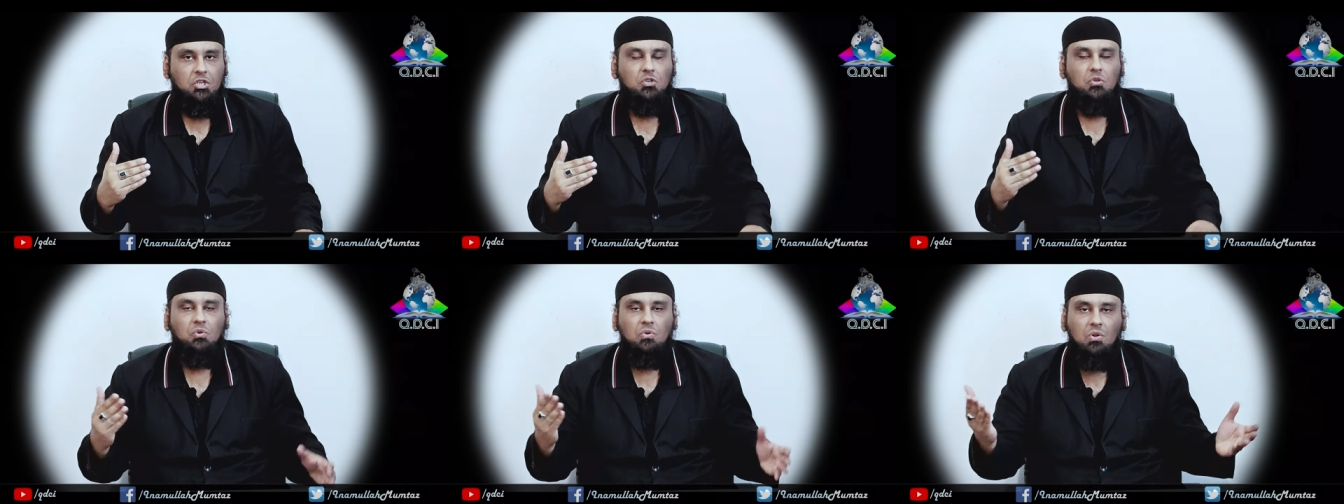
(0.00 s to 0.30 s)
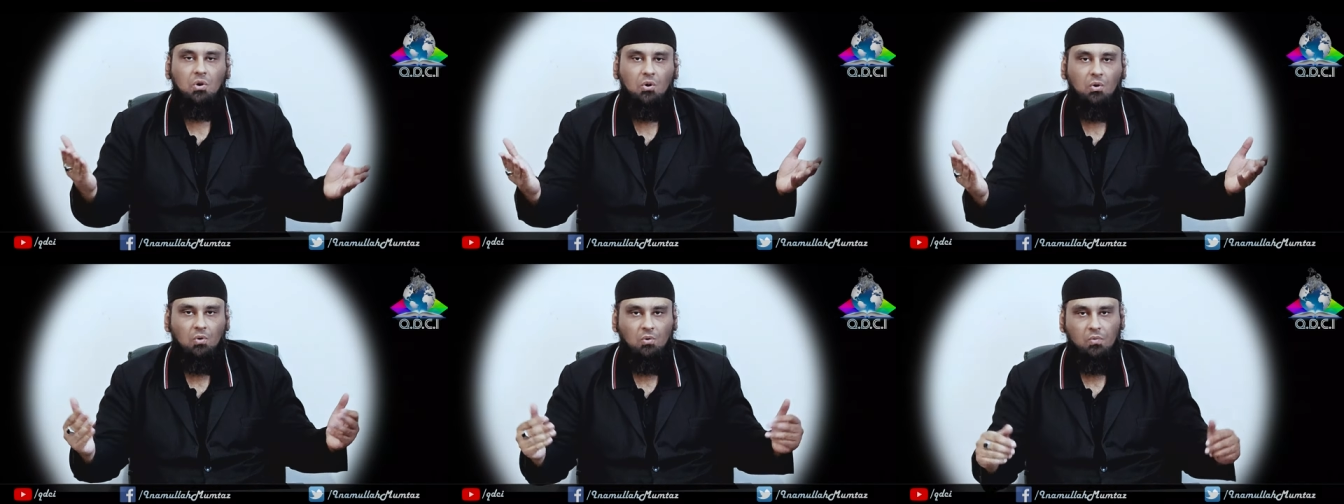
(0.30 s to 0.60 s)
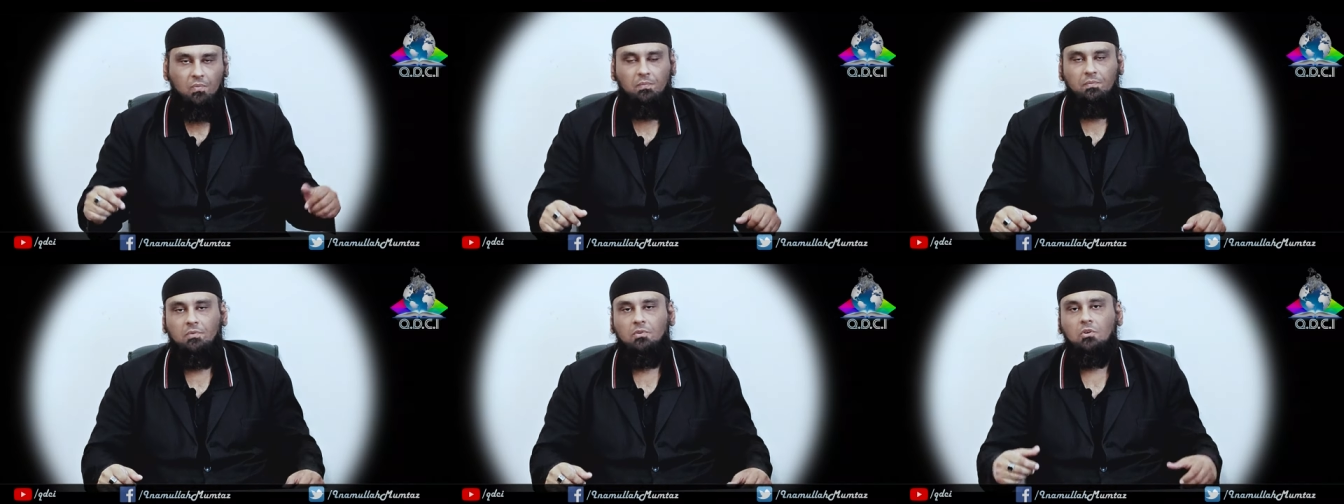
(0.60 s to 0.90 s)
to know,
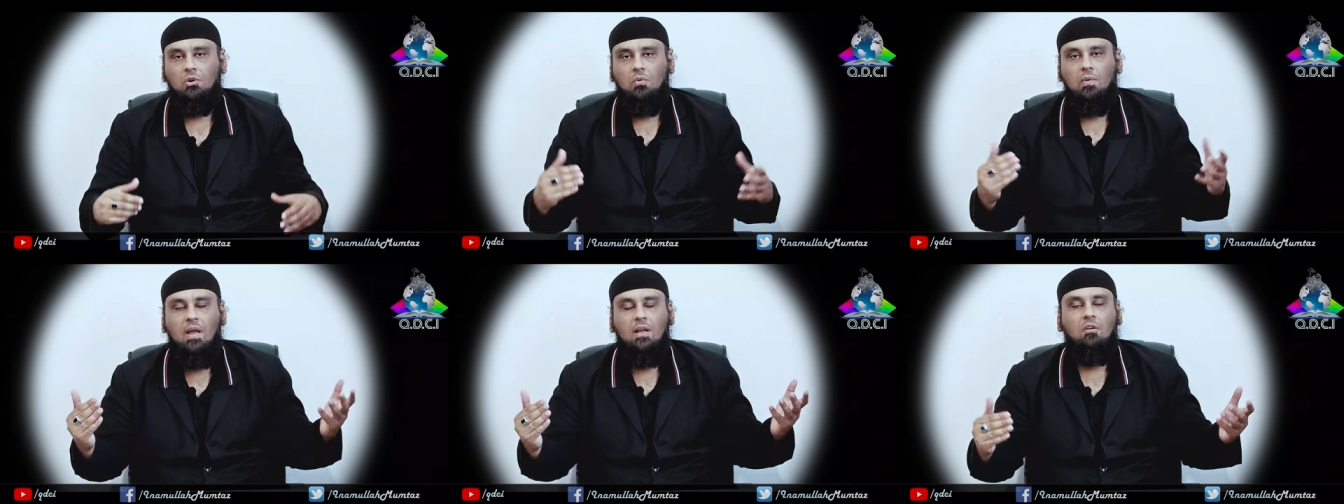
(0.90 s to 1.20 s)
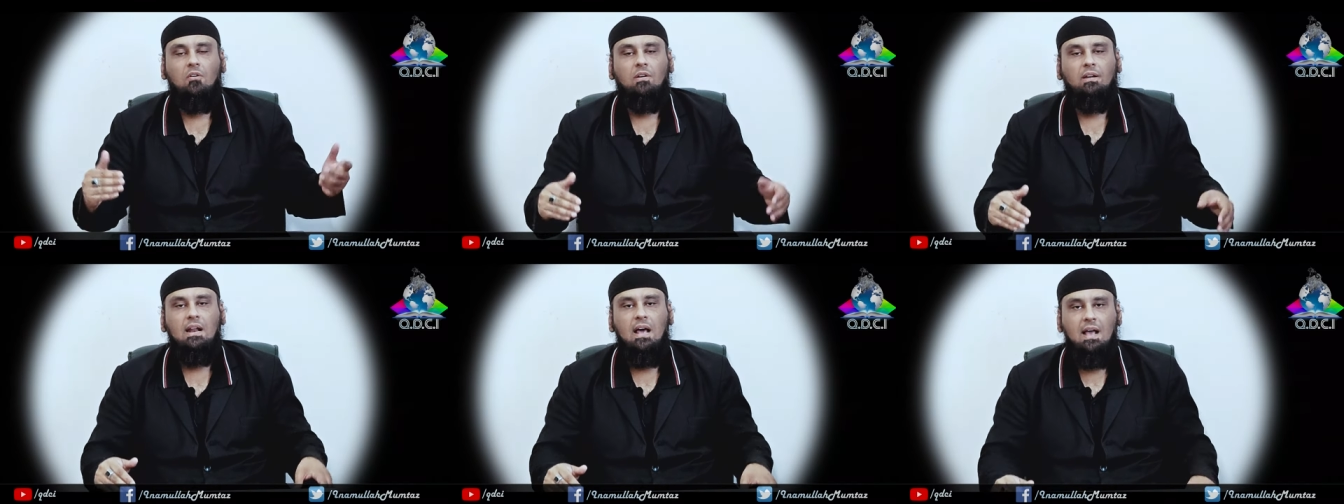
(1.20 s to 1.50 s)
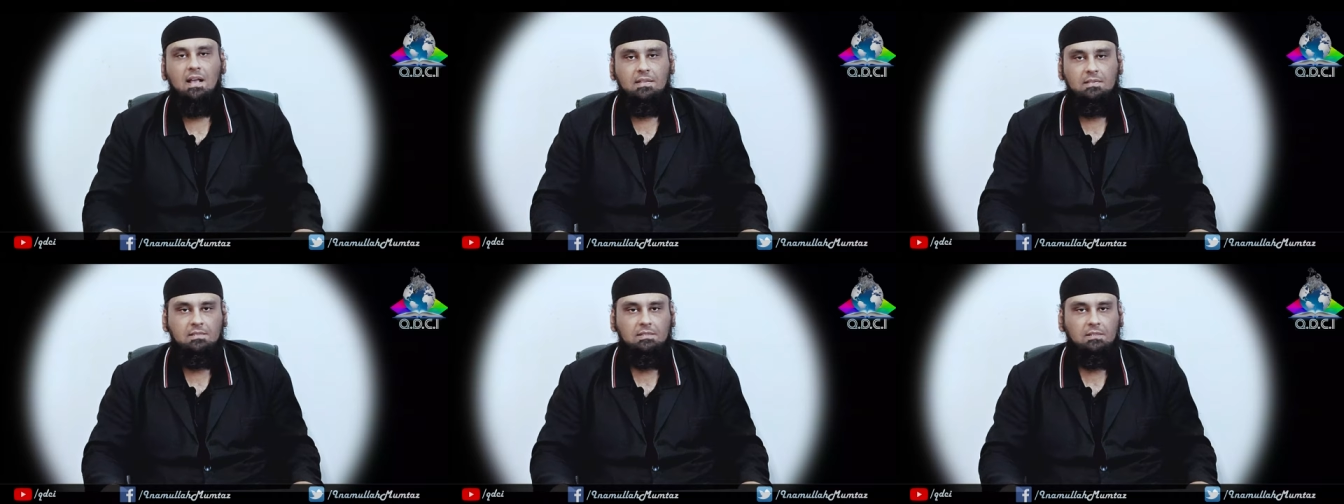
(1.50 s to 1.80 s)
to
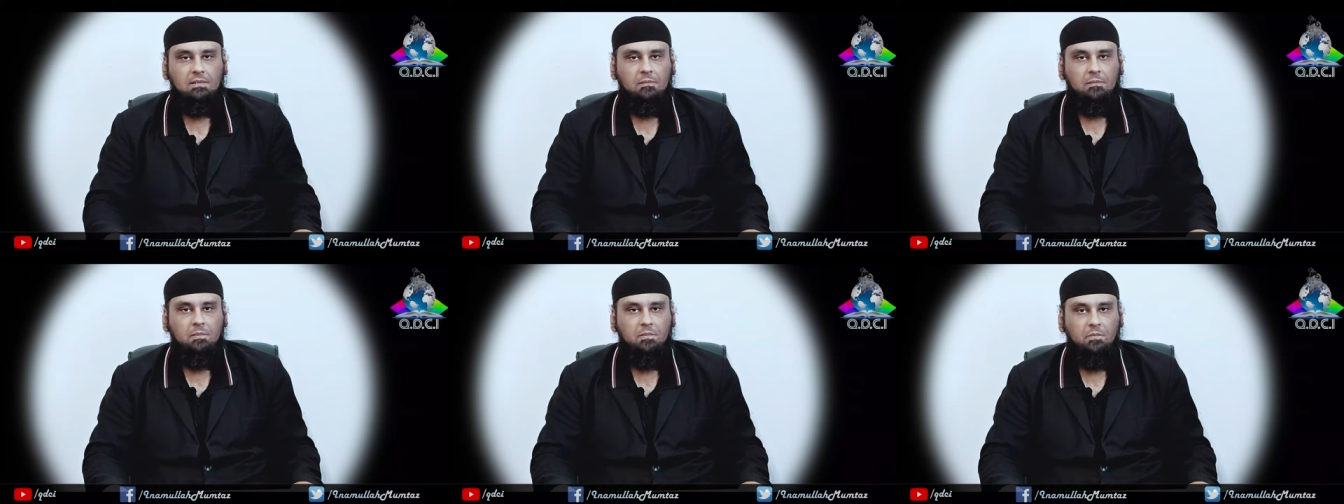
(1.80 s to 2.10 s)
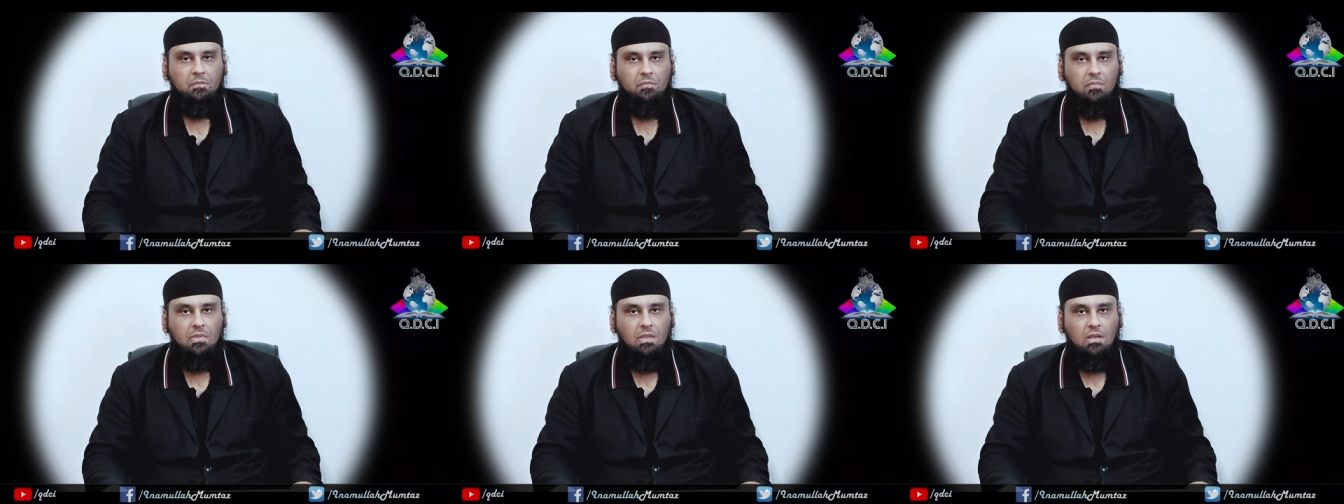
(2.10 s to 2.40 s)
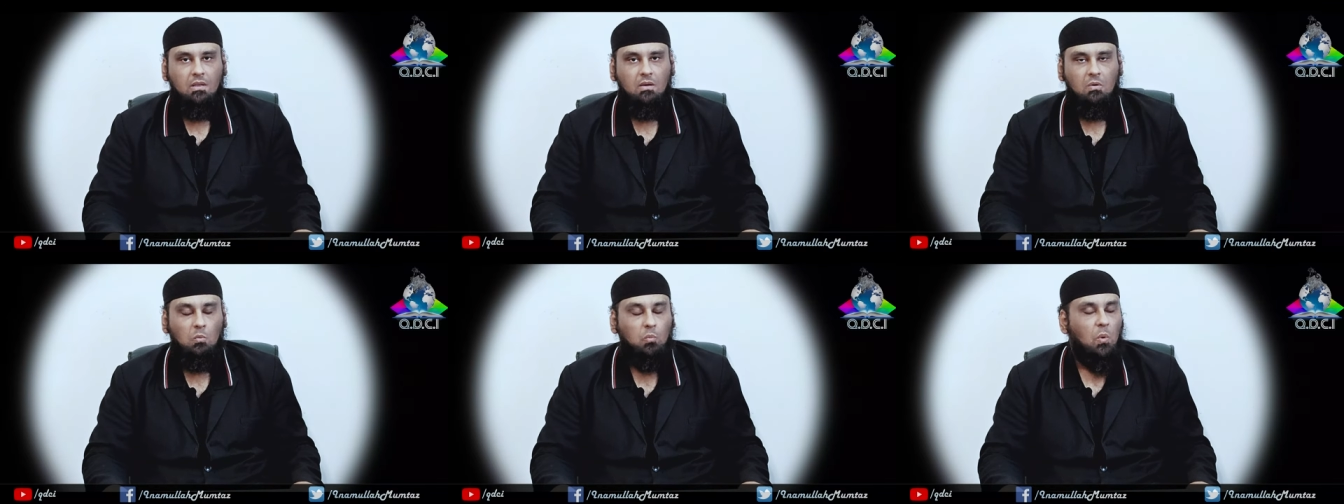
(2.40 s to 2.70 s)
recognize.
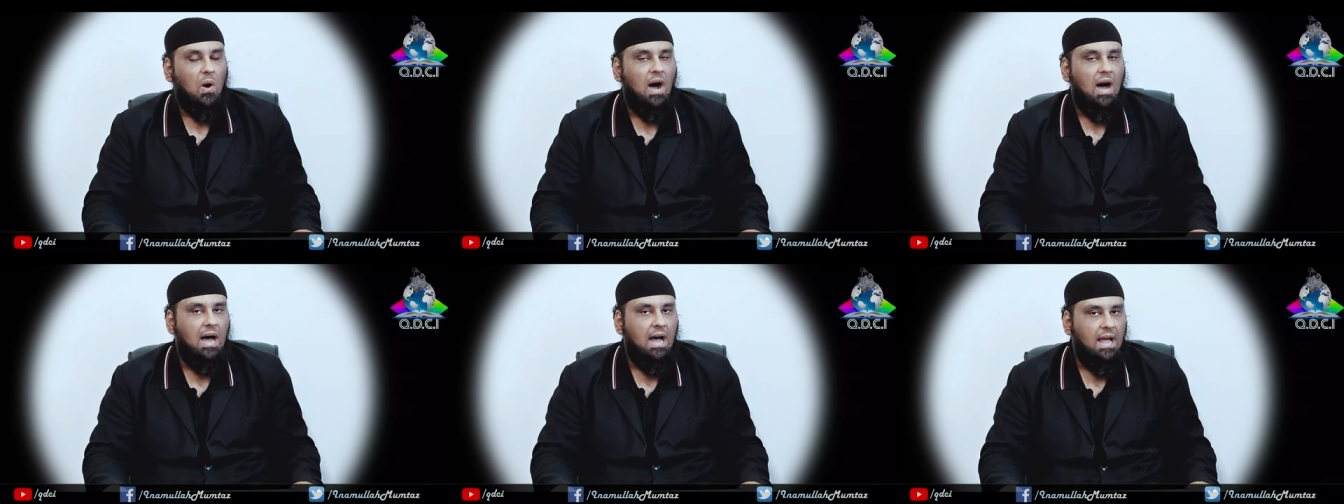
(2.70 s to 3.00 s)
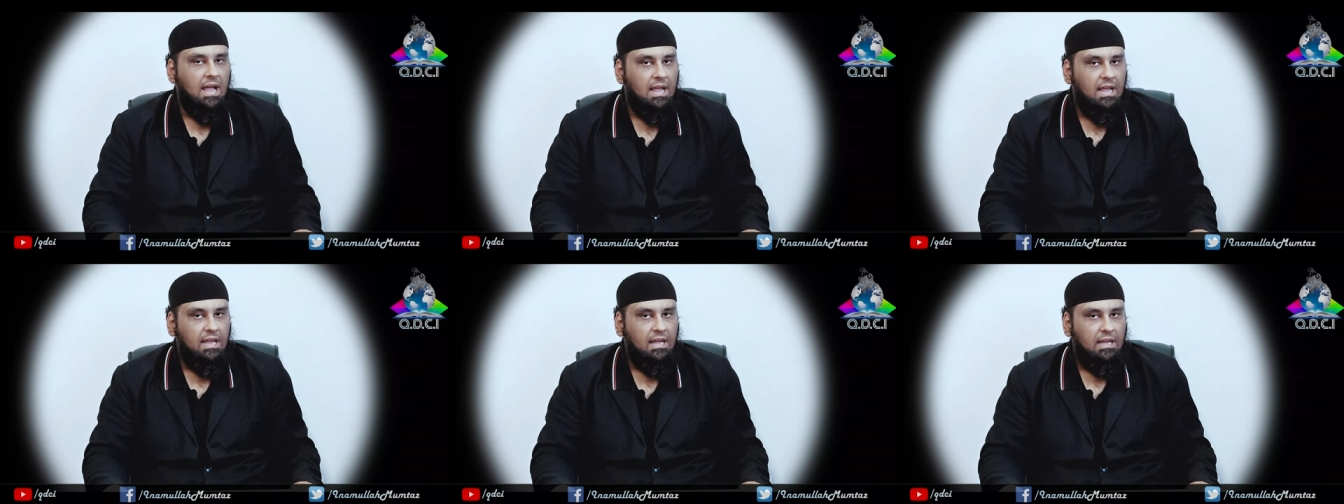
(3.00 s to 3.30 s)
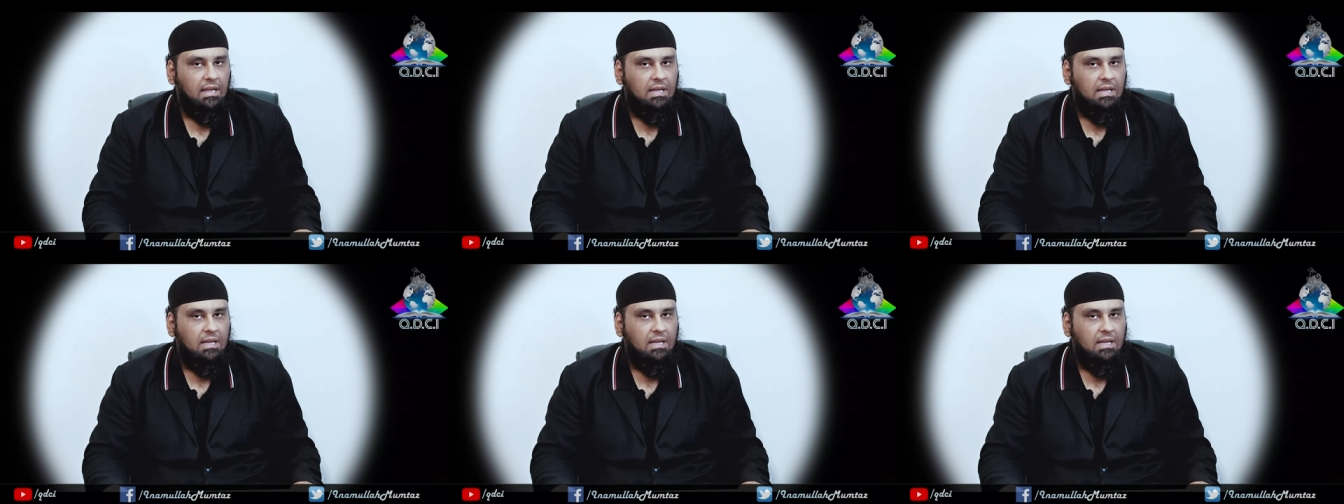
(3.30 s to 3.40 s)
Why?